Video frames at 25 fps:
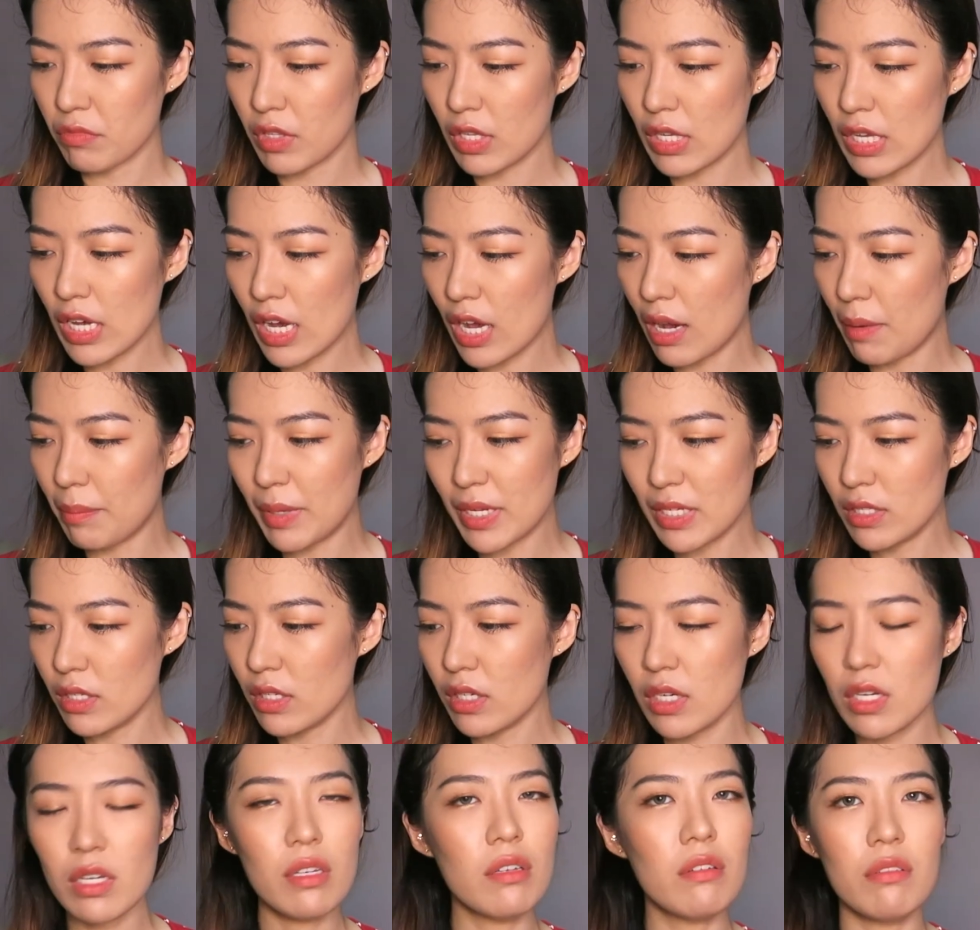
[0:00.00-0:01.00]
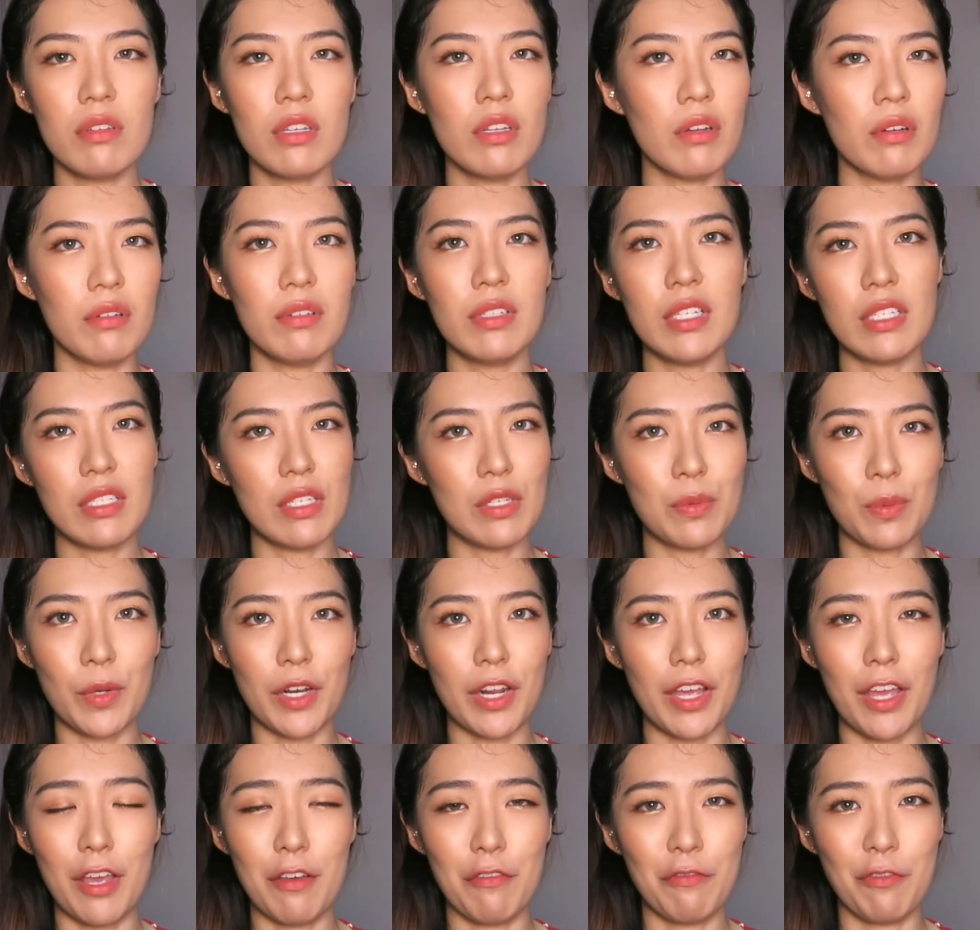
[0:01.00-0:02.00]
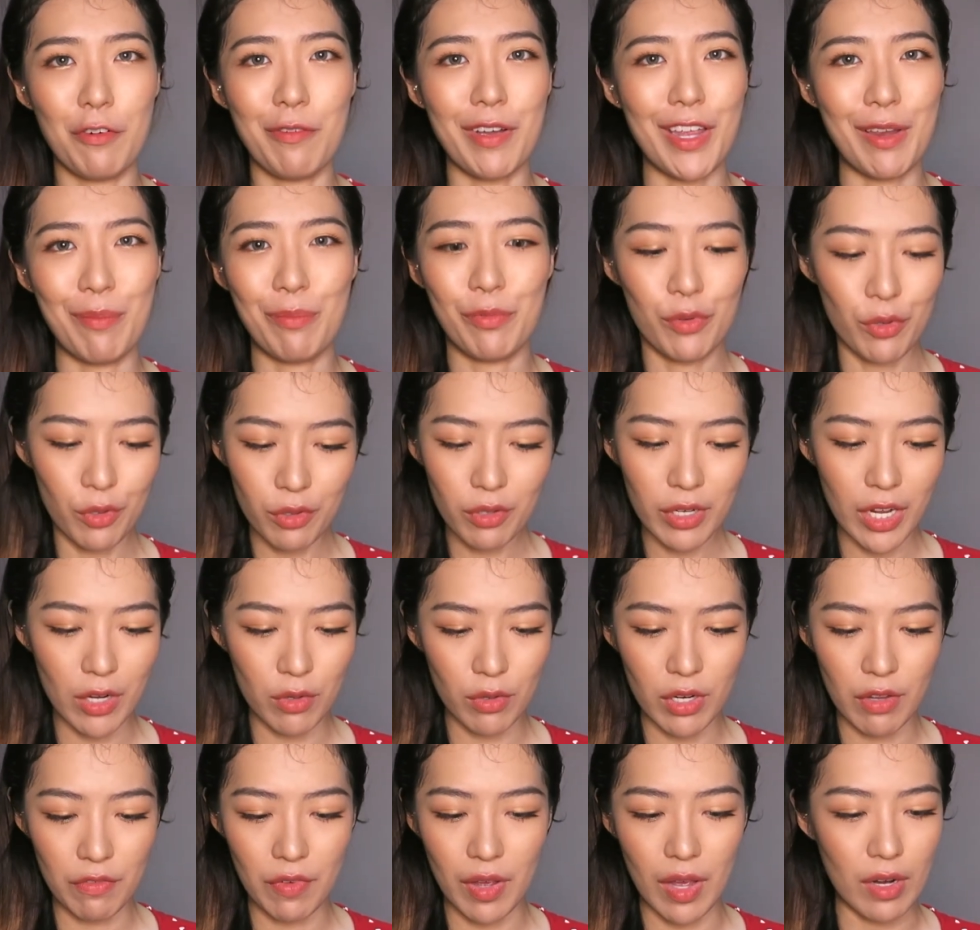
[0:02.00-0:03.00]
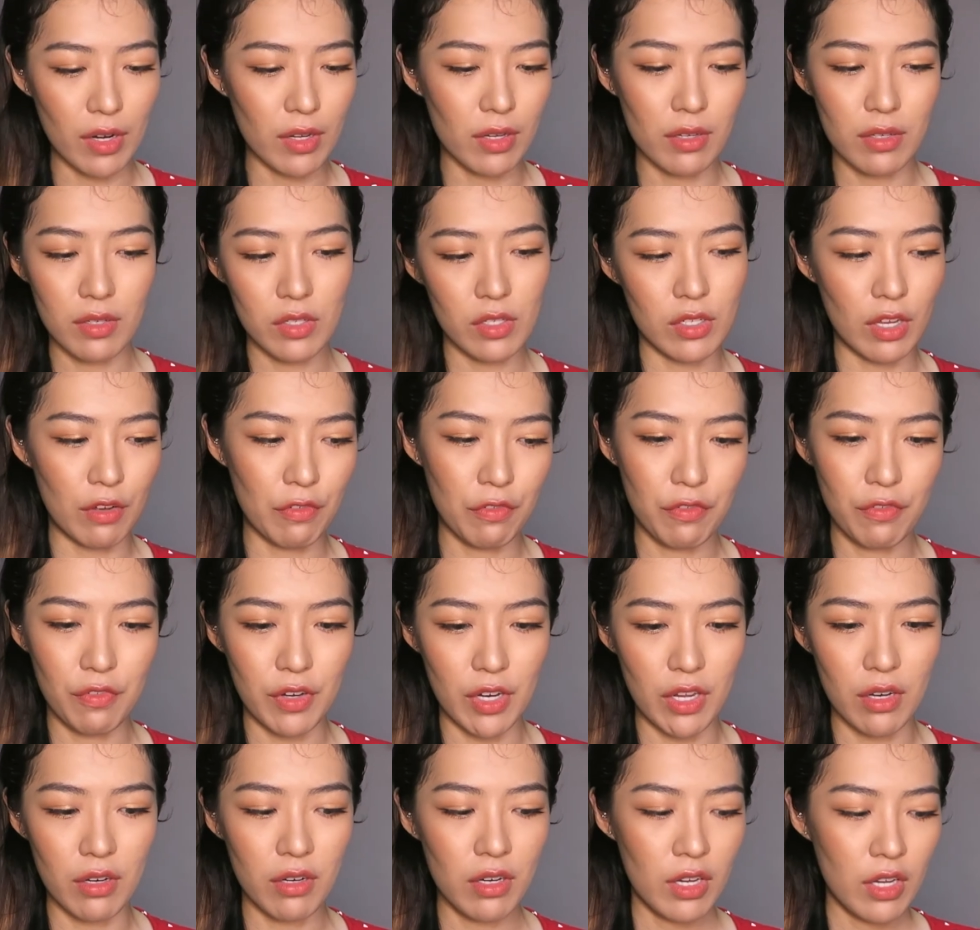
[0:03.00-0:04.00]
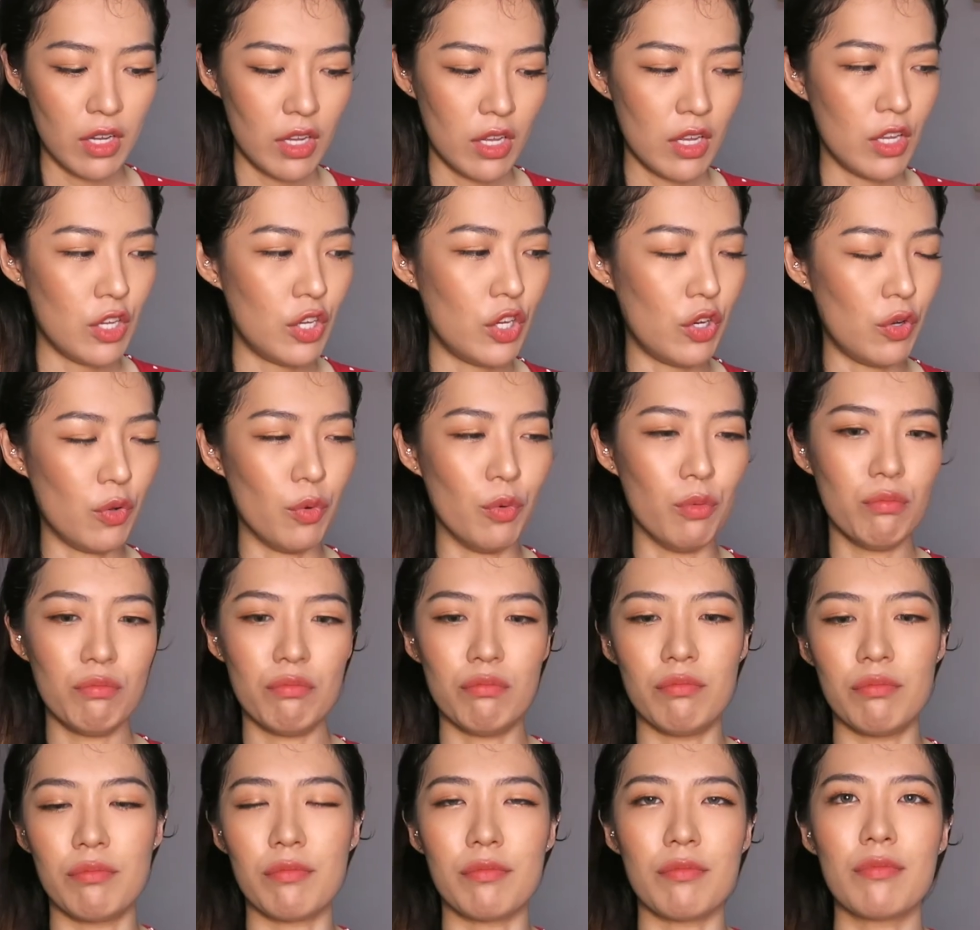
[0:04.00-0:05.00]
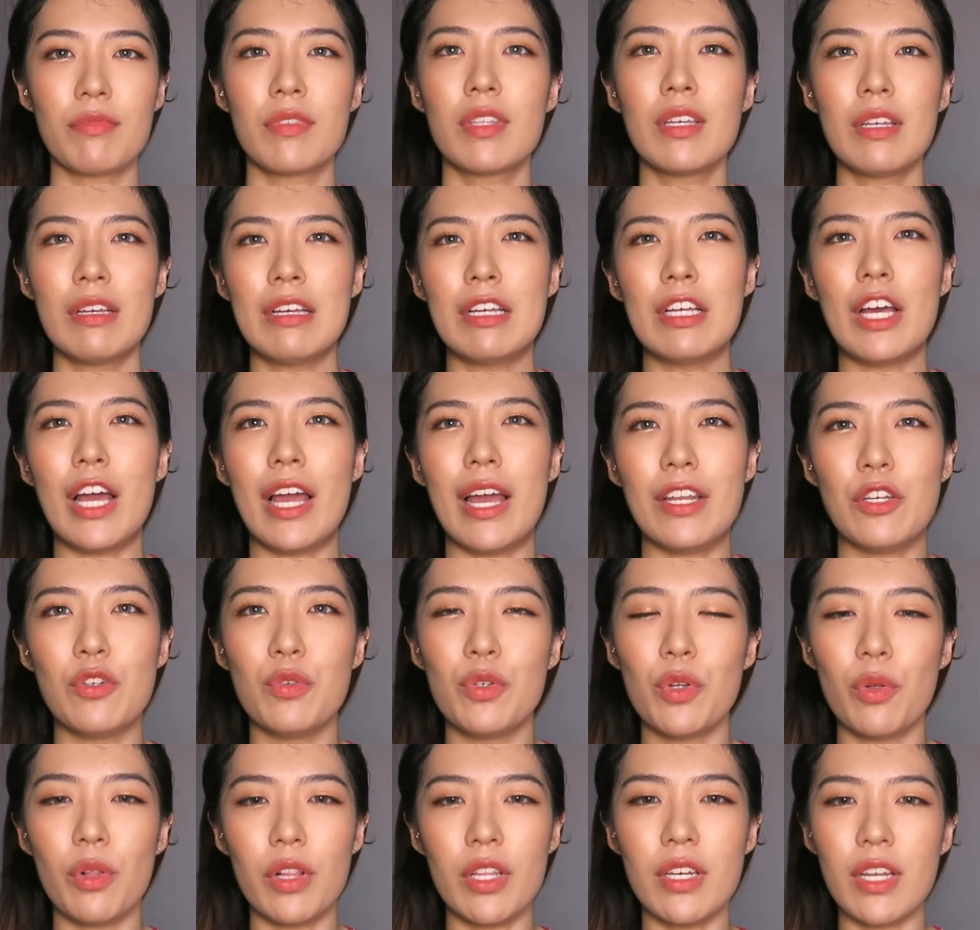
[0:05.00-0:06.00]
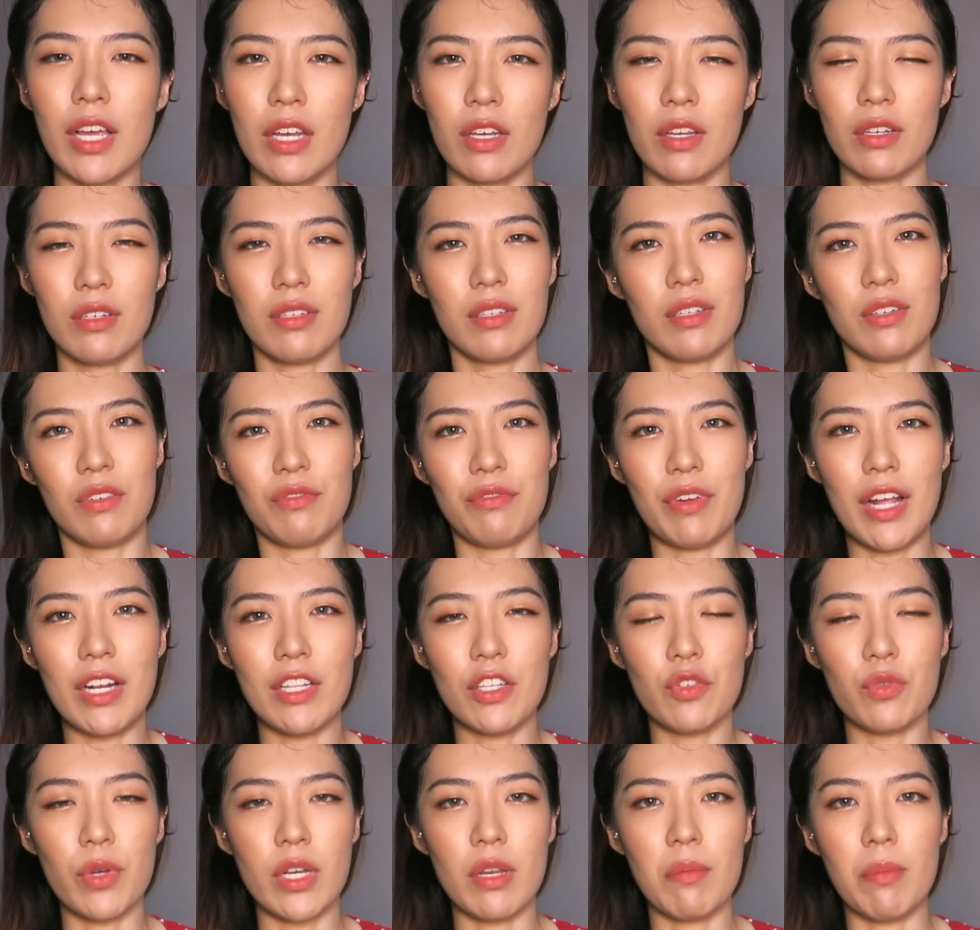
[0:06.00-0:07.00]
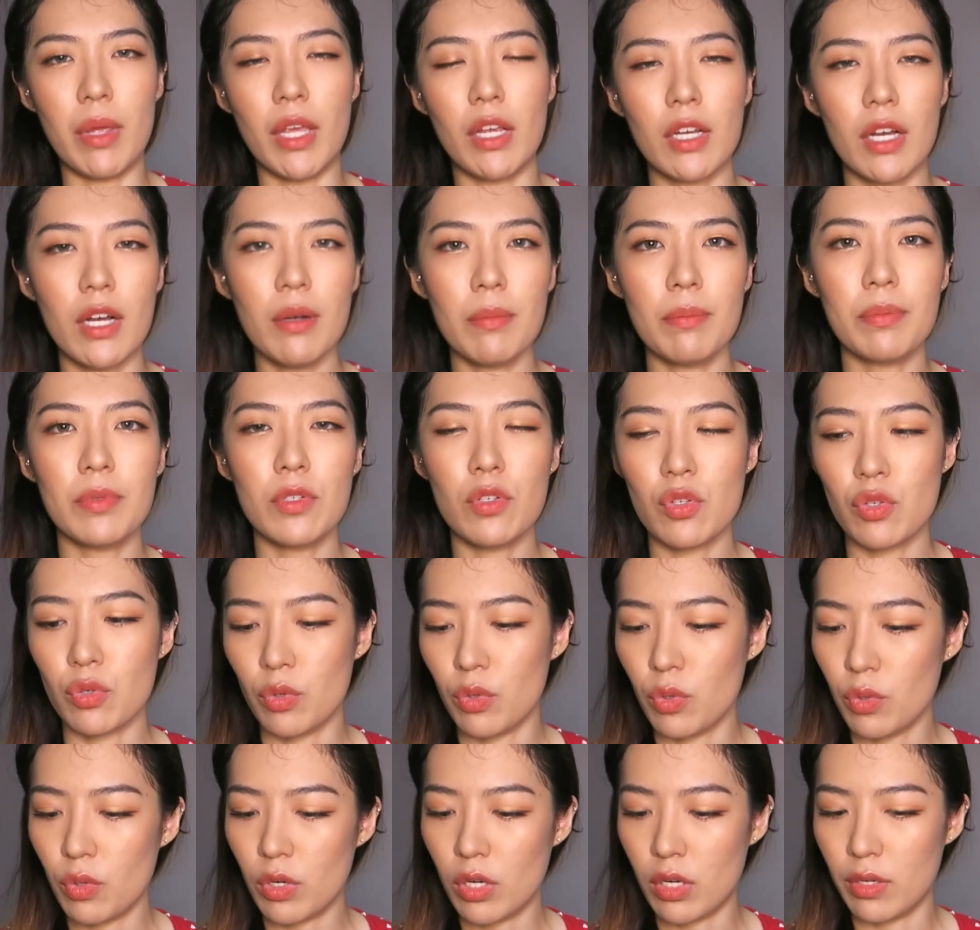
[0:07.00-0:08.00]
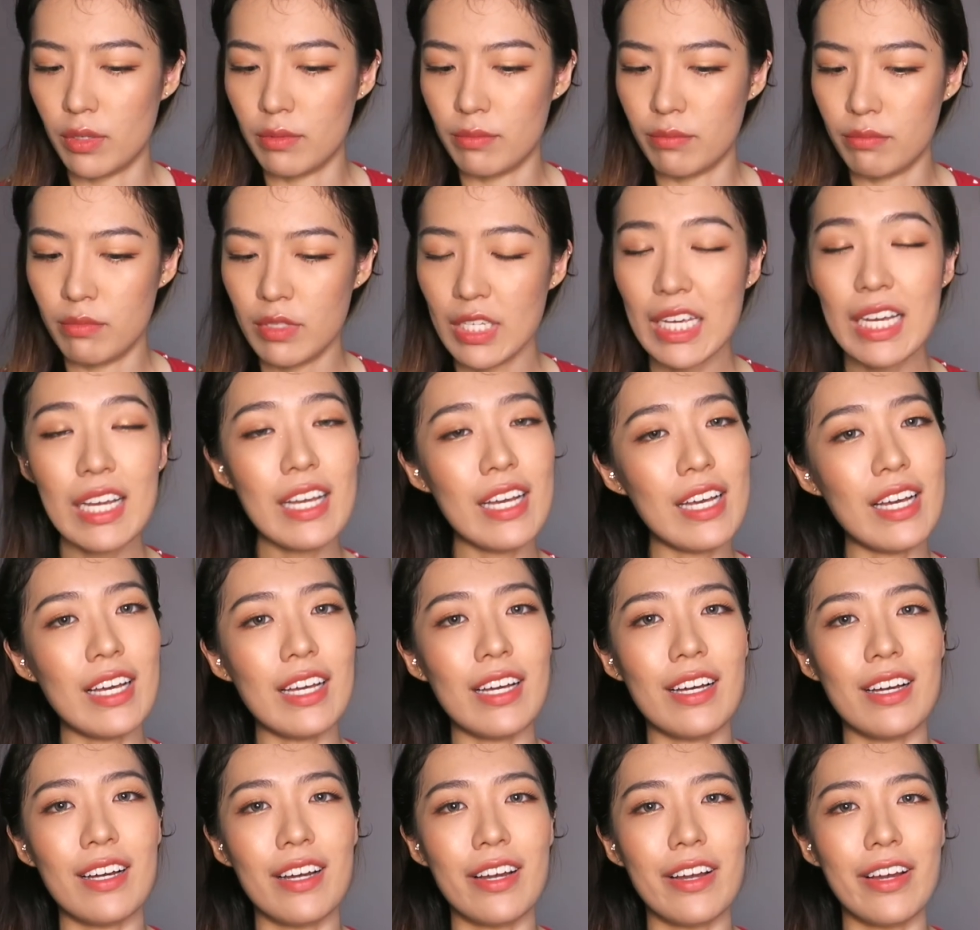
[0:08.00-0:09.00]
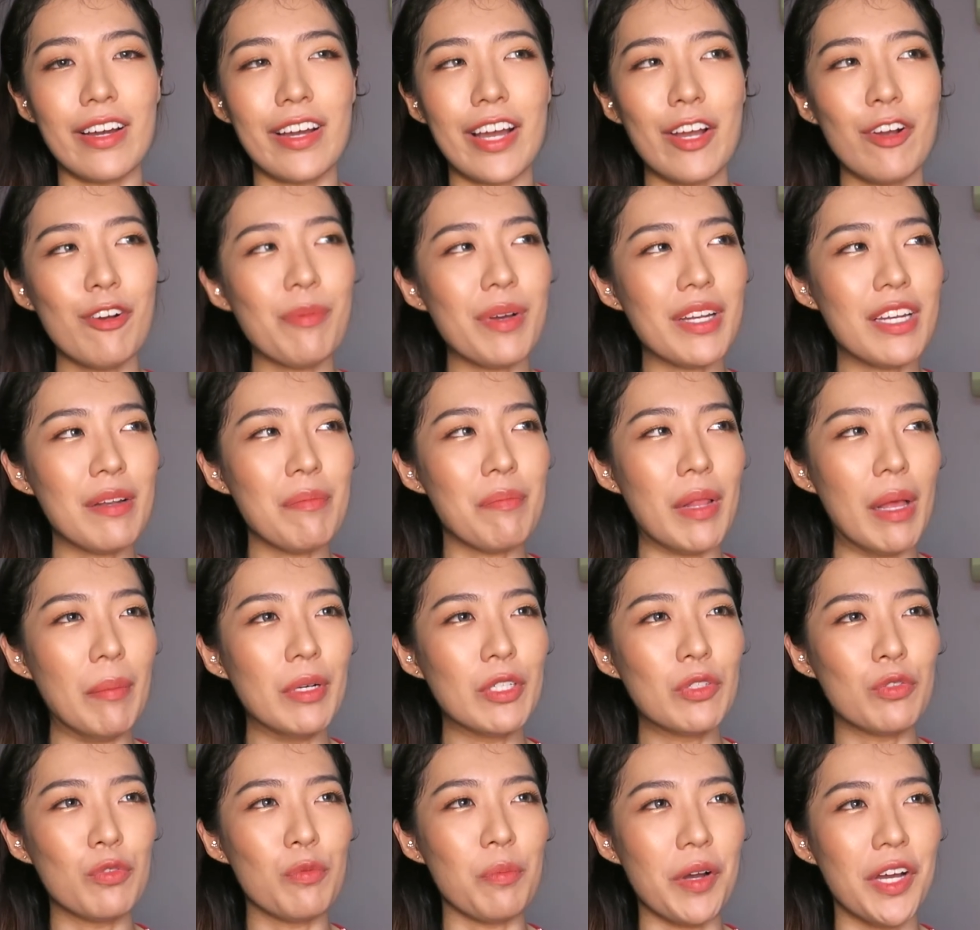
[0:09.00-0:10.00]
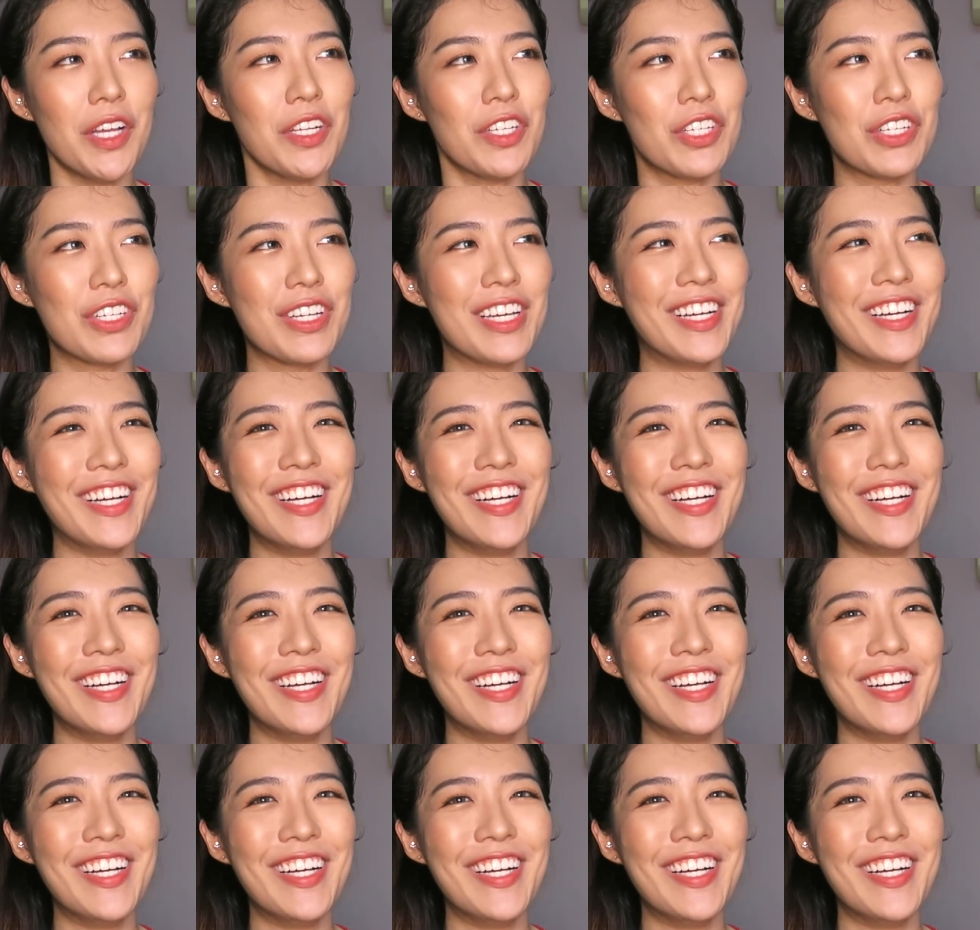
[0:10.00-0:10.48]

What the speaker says: yeah, basically, you know, this is what I have for April. I don't have other stuff that, you know, I barely do any makeup. So yeah, I hope I didn't blabber too much.